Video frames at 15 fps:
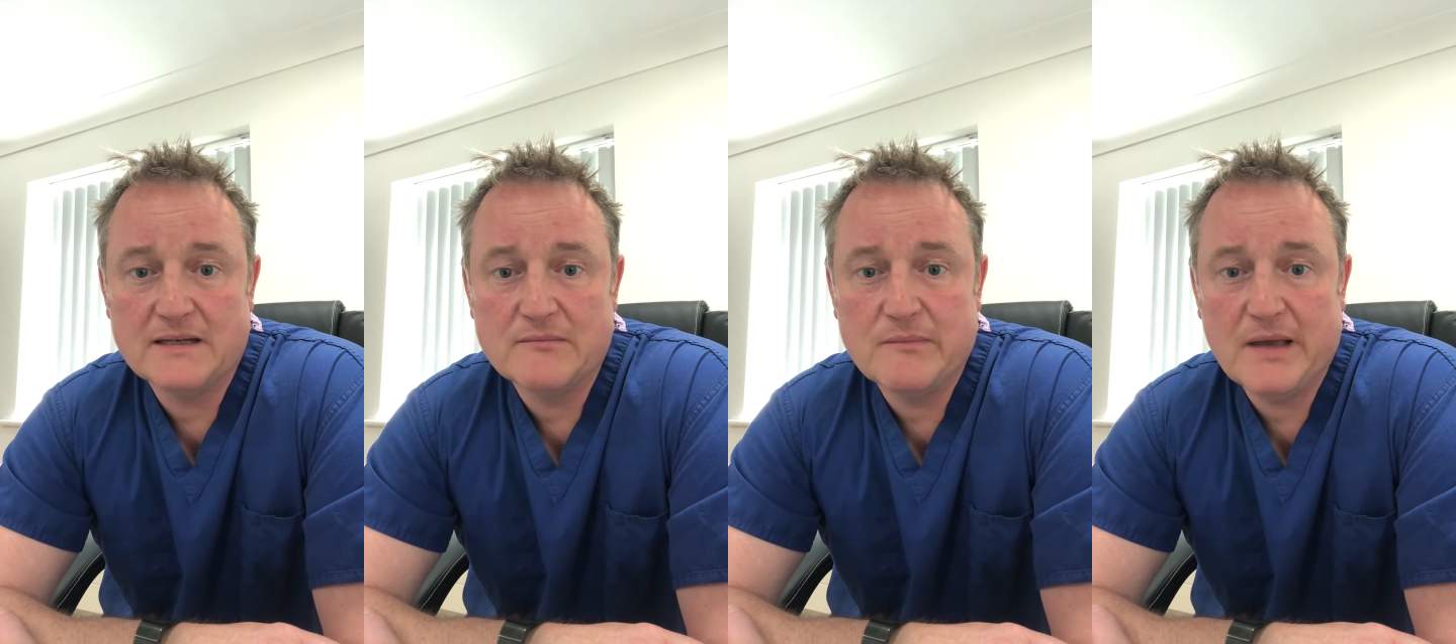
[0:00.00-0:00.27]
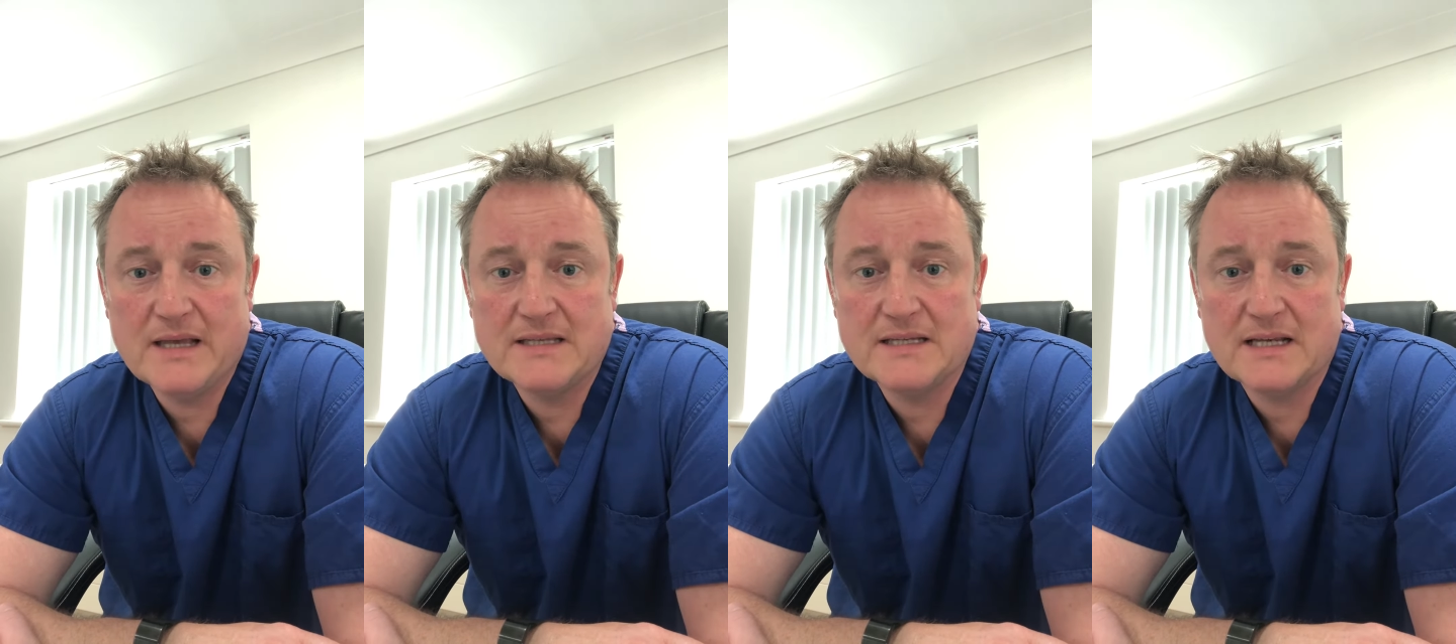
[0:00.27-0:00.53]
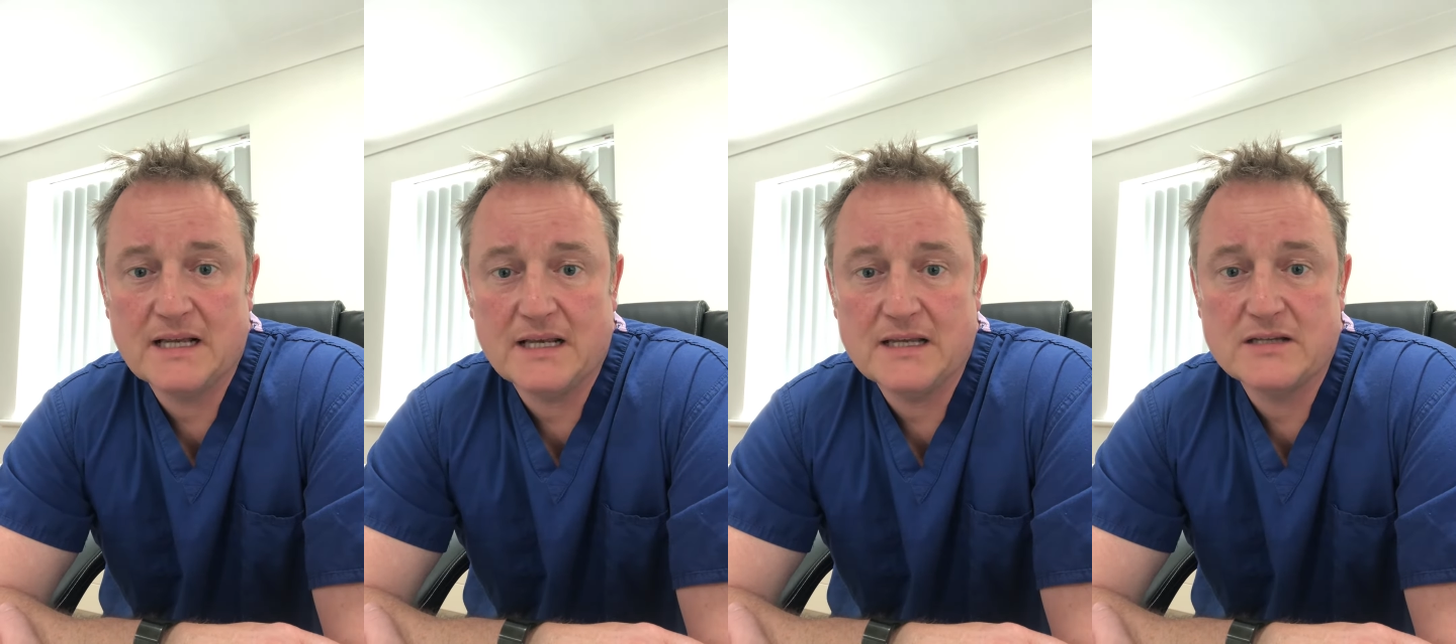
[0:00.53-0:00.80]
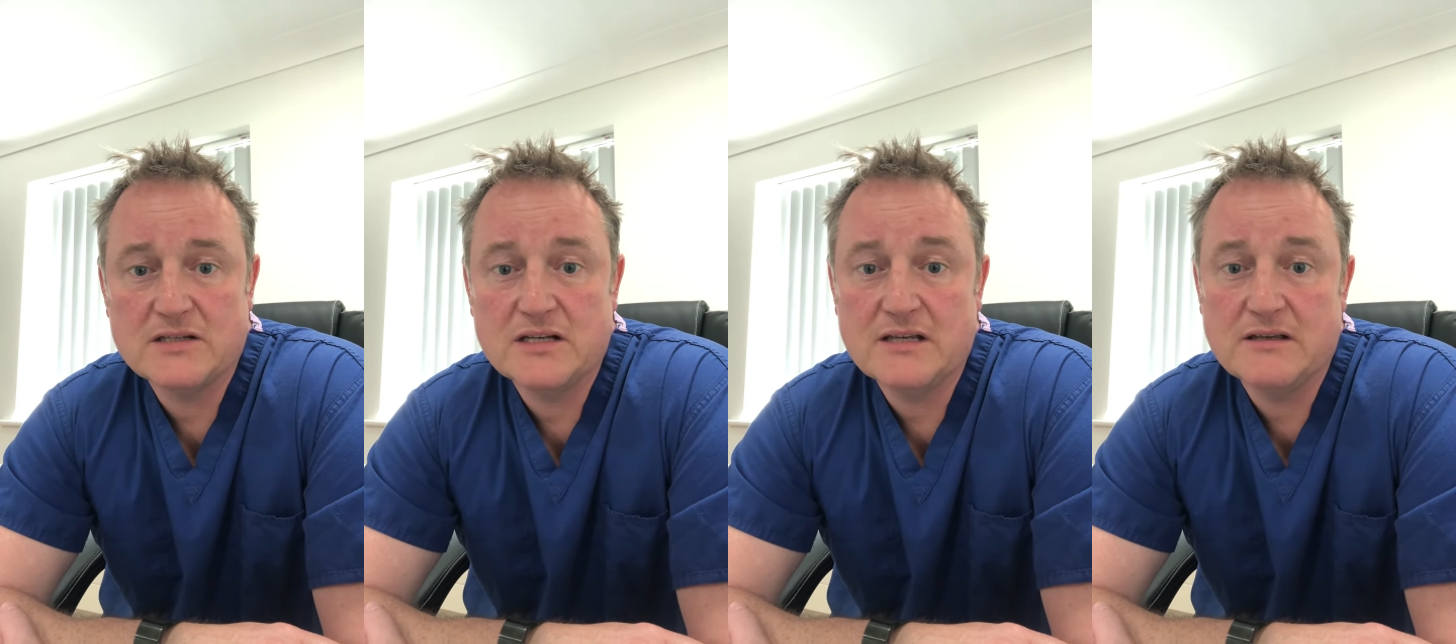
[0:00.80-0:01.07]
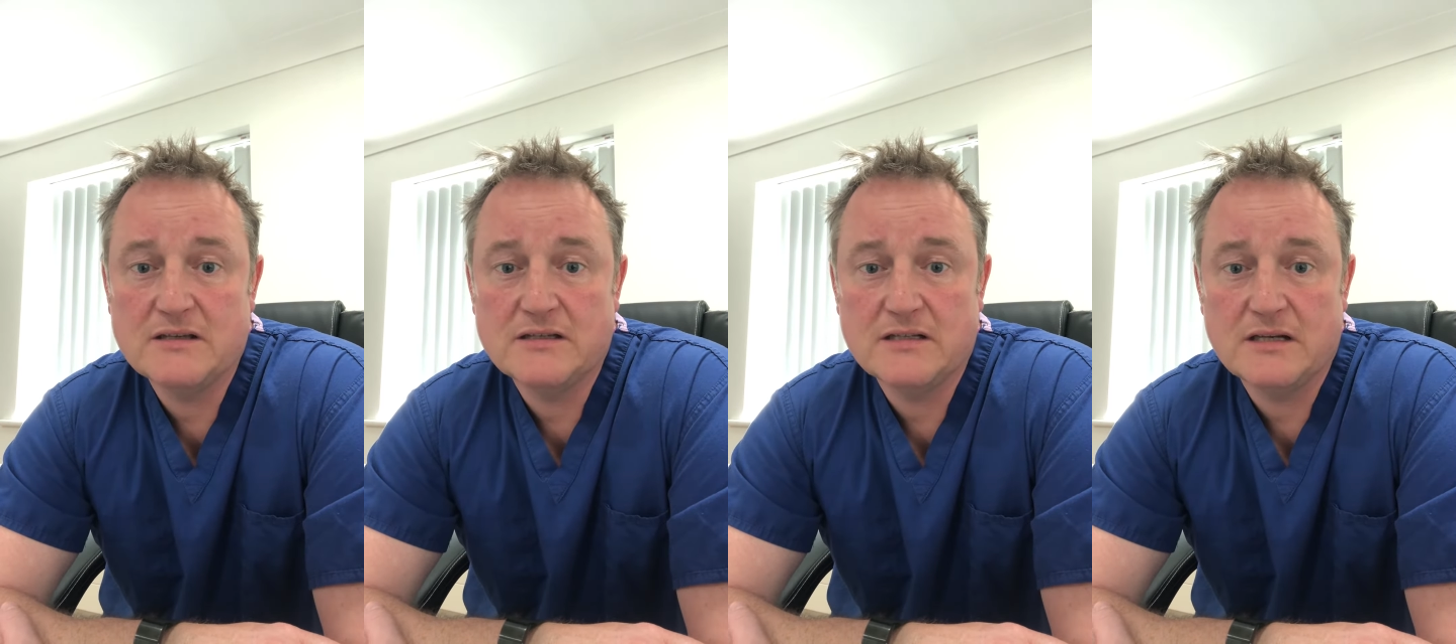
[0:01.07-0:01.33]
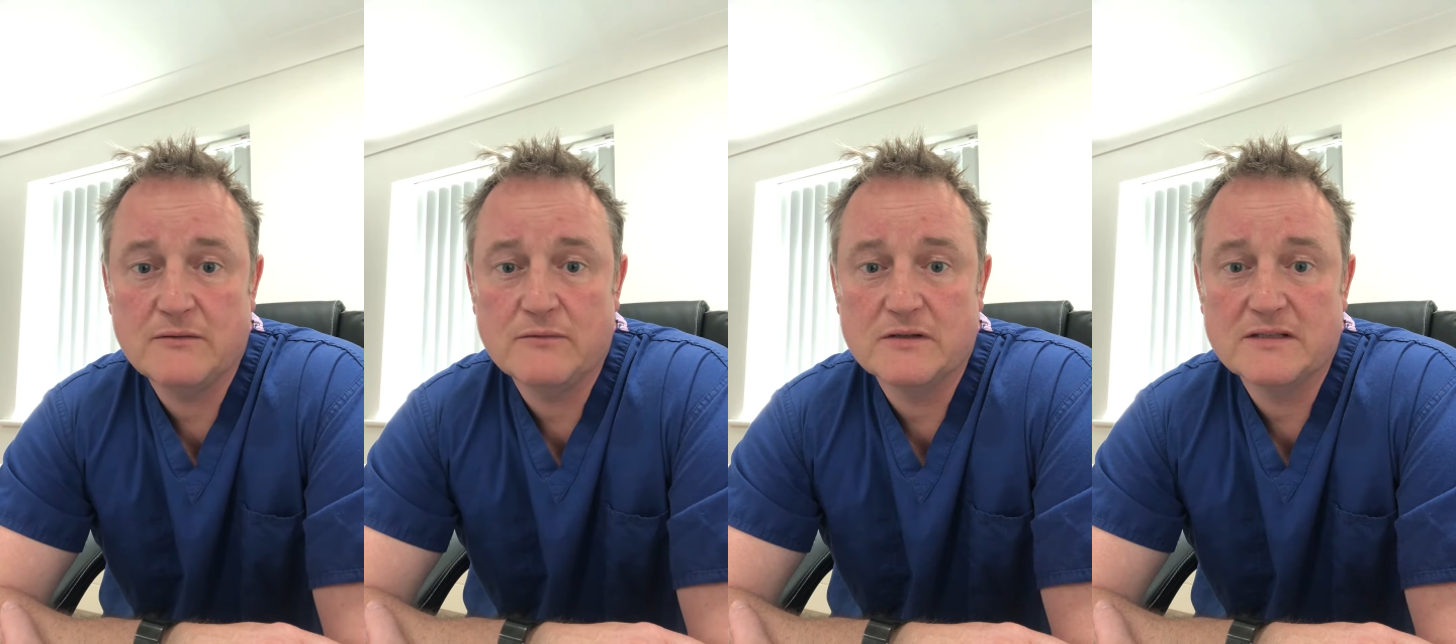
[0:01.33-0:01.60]
and basically
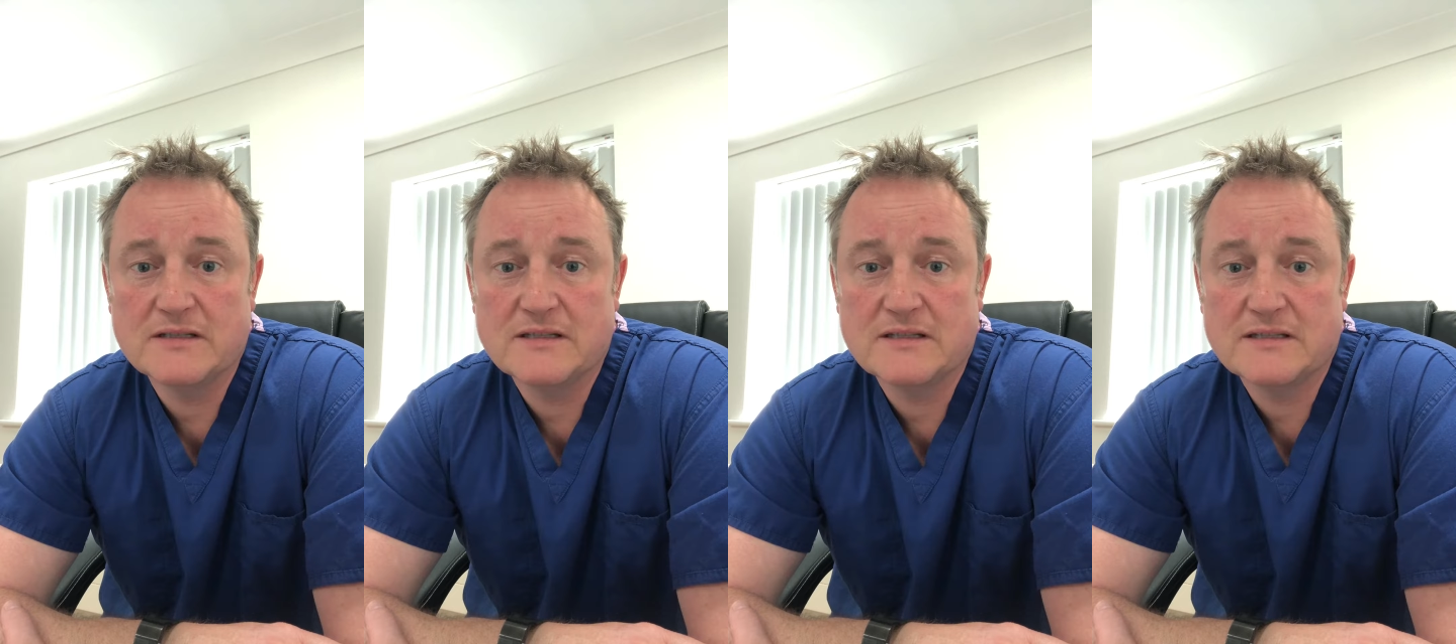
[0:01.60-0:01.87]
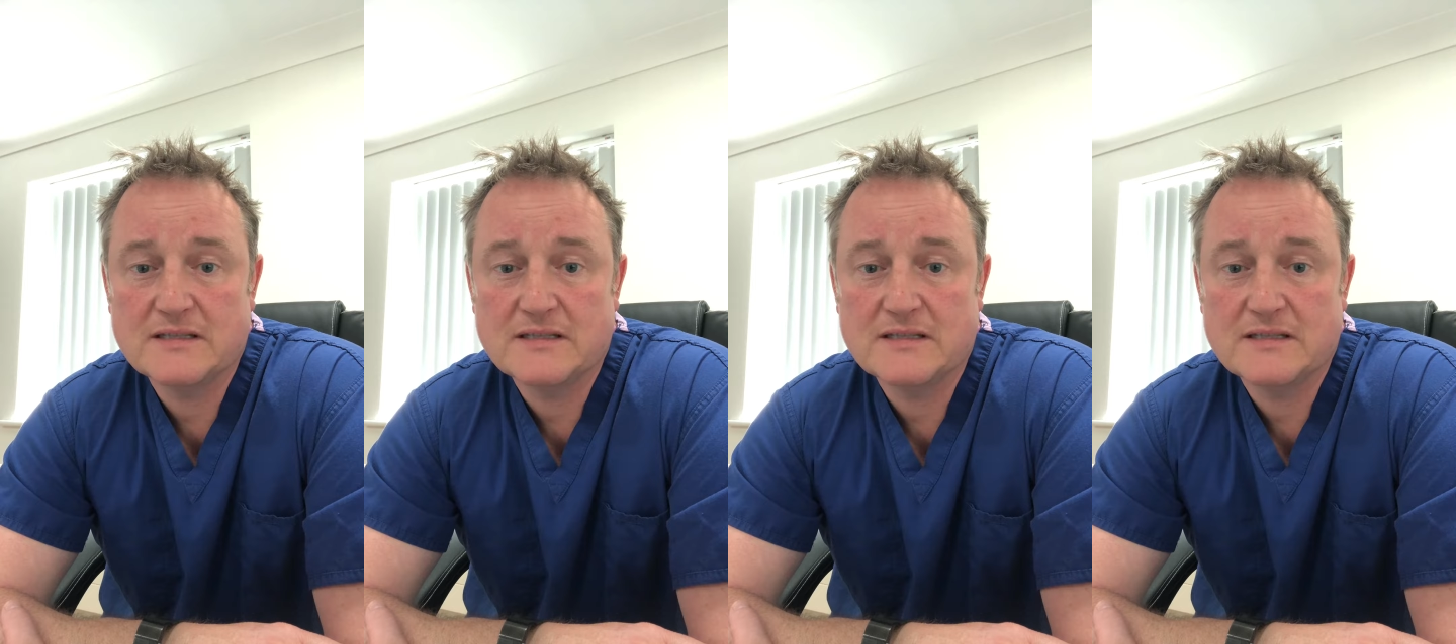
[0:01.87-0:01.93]
she was